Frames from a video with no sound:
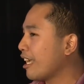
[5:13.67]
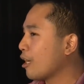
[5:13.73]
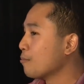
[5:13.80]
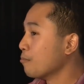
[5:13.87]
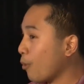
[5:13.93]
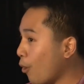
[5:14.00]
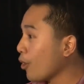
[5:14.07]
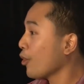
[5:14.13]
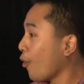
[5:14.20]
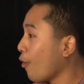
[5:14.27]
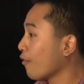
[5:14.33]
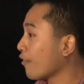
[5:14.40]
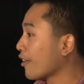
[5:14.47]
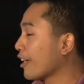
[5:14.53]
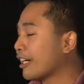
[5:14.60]

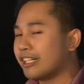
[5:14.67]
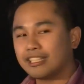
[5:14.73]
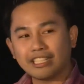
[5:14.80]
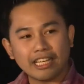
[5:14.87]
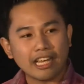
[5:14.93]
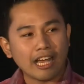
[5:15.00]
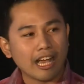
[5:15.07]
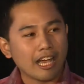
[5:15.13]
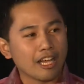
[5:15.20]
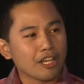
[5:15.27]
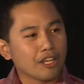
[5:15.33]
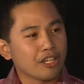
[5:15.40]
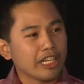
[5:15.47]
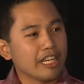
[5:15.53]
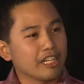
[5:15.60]
Moreover,
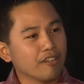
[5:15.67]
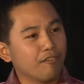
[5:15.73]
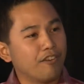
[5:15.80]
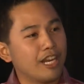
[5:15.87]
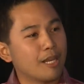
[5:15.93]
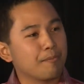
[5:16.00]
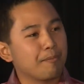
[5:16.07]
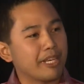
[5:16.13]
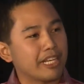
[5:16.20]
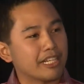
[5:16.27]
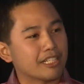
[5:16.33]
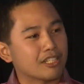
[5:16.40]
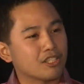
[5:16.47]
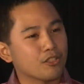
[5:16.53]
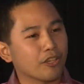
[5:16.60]
in the
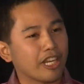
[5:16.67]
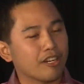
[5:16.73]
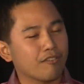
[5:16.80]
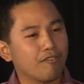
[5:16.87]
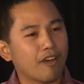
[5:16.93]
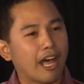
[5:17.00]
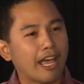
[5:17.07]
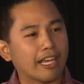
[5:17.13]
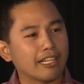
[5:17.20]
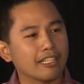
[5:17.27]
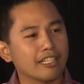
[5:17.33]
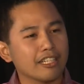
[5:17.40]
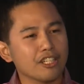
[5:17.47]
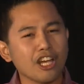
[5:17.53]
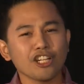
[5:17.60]
Philippines, you can find
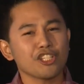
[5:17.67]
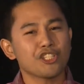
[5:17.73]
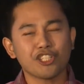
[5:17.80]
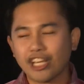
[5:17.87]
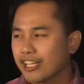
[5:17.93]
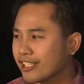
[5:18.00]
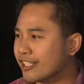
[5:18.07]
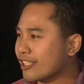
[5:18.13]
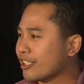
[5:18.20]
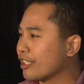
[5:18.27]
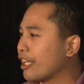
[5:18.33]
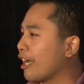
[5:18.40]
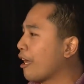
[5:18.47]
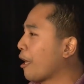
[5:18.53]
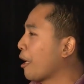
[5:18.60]
not just
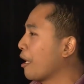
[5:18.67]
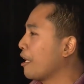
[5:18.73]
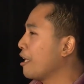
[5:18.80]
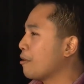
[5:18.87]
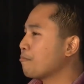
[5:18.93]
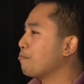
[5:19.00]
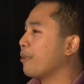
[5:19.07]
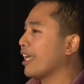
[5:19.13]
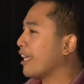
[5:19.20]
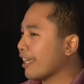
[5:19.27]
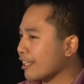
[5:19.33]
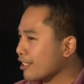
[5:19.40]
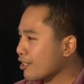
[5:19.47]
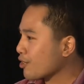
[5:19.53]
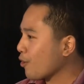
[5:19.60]
the
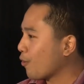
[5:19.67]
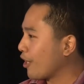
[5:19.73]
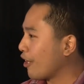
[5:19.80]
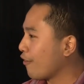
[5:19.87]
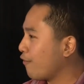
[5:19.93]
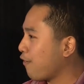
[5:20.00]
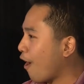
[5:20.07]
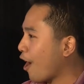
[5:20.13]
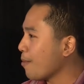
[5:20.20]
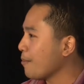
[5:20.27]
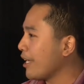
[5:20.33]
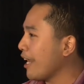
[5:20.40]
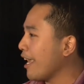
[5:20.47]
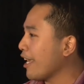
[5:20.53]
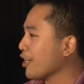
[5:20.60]
biggest solar farm
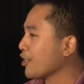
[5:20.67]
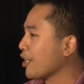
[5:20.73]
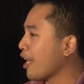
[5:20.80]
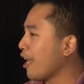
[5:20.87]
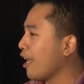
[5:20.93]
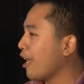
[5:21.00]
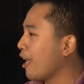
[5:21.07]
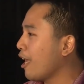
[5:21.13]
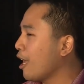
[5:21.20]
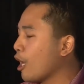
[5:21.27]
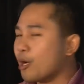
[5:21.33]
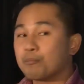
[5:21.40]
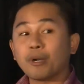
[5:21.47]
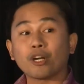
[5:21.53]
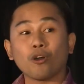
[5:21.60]
in Asia,
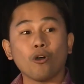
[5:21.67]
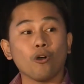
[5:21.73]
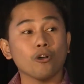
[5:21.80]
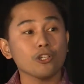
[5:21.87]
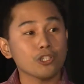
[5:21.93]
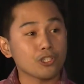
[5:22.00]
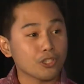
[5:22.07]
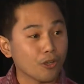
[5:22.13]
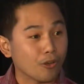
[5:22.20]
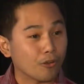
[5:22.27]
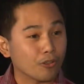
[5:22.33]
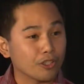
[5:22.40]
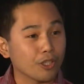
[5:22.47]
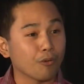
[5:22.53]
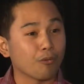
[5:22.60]
but
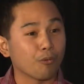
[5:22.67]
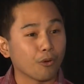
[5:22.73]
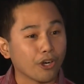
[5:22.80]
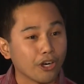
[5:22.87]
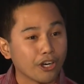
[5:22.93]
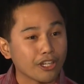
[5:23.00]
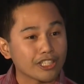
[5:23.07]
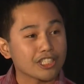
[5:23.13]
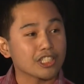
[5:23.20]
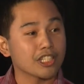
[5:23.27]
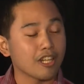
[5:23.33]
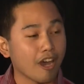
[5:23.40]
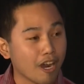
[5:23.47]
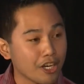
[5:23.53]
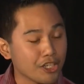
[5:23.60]
also the world's
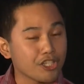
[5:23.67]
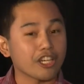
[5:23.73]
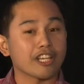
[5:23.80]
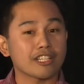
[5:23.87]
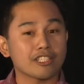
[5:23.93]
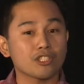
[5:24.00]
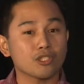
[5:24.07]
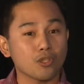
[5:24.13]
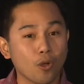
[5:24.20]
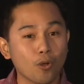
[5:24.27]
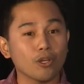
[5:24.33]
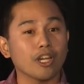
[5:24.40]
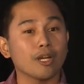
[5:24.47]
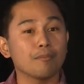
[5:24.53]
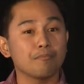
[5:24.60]
largest
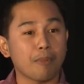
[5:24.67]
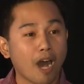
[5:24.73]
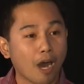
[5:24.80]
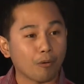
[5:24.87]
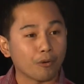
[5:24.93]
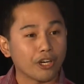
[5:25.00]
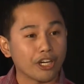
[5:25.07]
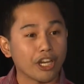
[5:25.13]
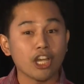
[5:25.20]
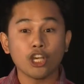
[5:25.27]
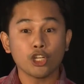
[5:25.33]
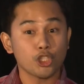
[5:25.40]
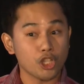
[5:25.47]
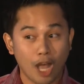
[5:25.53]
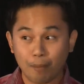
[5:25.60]
solar-powered
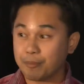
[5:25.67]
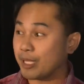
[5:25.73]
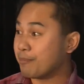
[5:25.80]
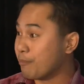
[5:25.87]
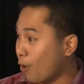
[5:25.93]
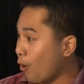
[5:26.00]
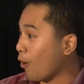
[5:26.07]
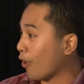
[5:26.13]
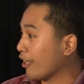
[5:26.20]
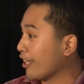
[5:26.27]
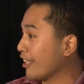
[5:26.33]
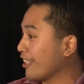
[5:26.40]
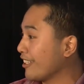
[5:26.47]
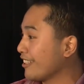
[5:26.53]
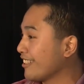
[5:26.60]
shopping mall.